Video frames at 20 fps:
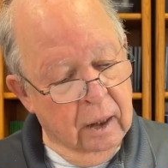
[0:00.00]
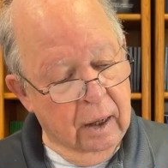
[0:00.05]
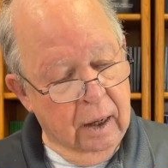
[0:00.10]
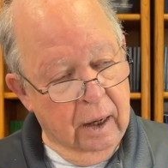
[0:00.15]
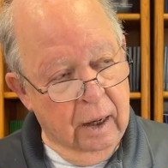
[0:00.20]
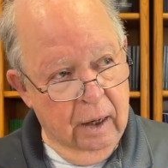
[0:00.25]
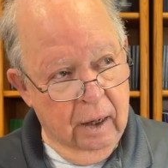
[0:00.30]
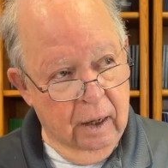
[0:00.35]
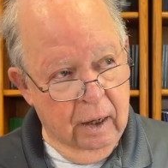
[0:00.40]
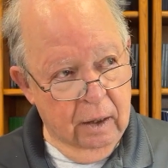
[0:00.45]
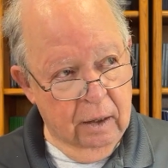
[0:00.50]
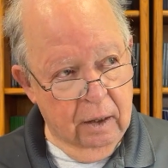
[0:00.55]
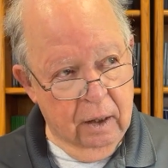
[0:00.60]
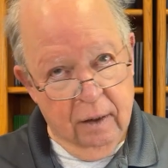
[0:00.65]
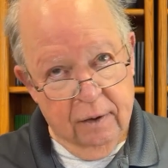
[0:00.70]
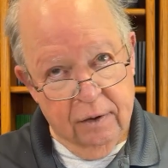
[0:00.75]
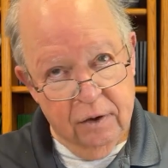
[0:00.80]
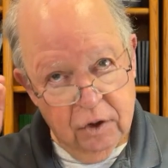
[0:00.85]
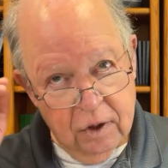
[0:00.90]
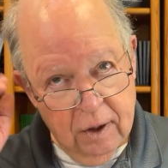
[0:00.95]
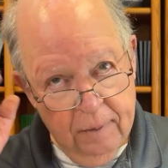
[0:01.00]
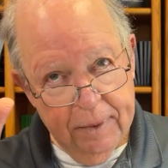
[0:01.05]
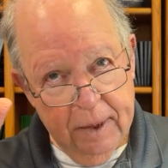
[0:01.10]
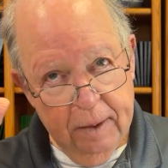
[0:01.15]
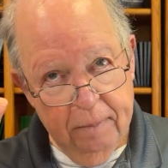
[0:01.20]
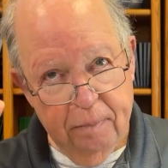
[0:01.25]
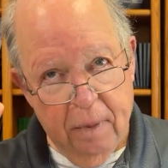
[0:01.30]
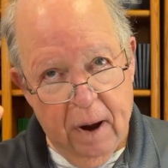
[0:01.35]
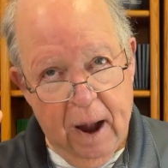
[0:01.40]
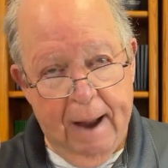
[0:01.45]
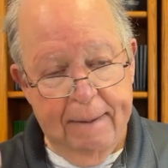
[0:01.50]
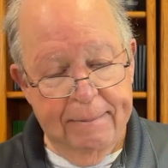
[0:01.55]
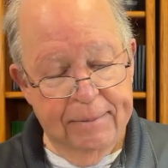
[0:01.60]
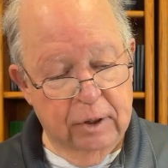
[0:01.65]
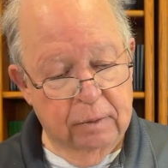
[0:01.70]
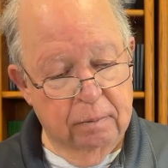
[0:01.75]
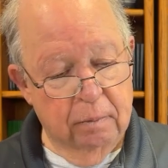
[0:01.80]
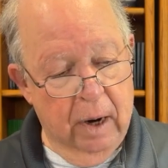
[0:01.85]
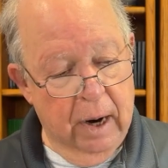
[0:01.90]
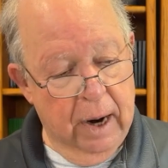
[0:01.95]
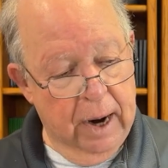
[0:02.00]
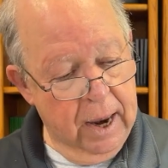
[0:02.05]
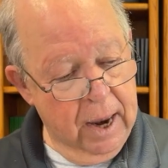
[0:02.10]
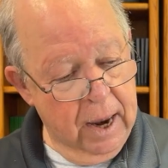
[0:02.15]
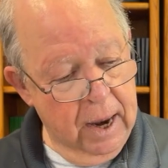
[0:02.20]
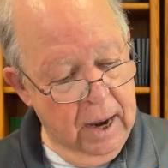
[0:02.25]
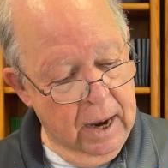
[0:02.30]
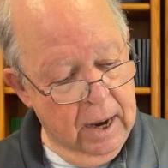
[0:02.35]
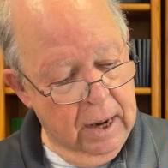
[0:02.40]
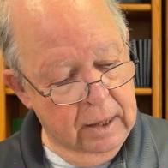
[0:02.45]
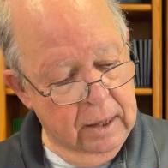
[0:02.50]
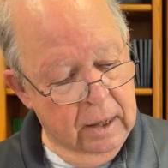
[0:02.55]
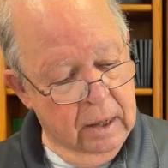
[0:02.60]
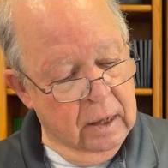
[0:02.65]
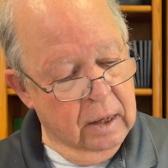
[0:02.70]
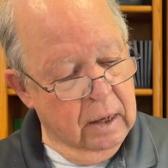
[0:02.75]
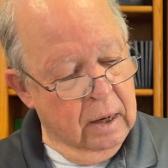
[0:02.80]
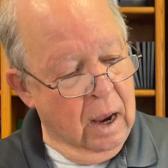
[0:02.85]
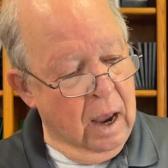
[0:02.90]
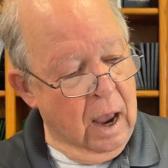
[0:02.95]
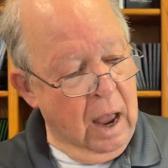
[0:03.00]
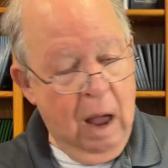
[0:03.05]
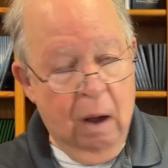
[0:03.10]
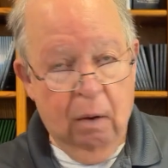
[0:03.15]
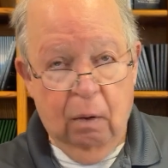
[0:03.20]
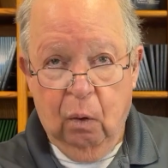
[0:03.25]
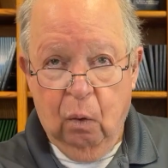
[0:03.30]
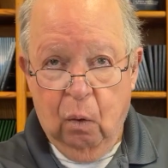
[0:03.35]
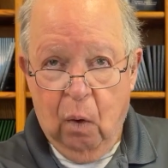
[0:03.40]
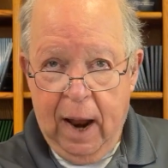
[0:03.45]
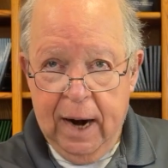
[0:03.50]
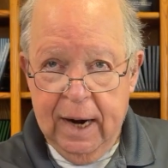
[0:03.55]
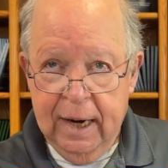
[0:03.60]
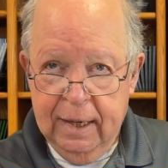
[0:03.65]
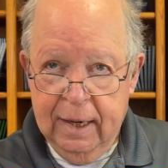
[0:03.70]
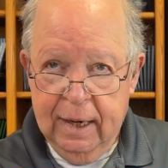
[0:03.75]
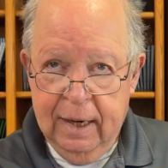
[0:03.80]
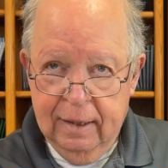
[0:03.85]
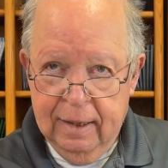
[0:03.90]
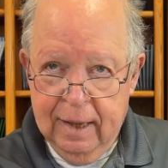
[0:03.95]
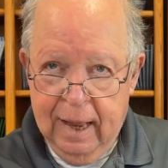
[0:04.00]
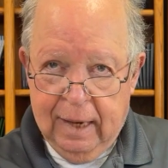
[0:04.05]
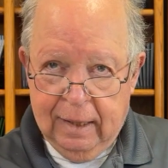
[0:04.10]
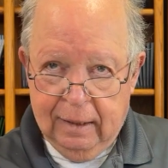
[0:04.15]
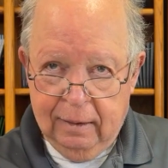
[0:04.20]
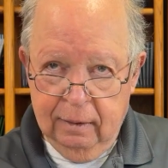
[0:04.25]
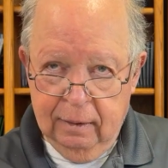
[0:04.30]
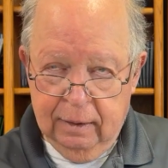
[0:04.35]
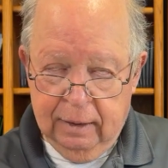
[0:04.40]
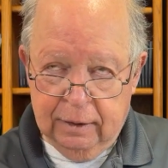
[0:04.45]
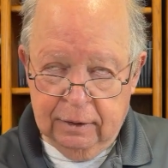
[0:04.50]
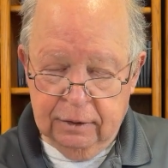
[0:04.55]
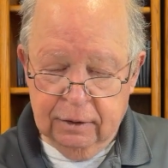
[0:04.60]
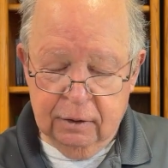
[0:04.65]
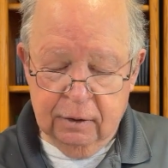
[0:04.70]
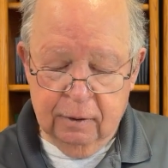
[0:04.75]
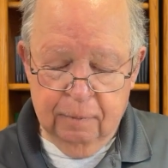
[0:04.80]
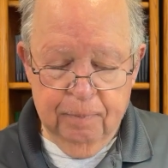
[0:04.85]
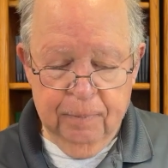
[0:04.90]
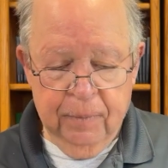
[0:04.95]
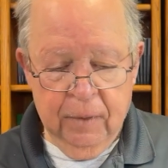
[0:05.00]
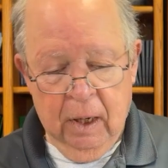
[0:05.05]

And if something pops in my head, I will write it in that list.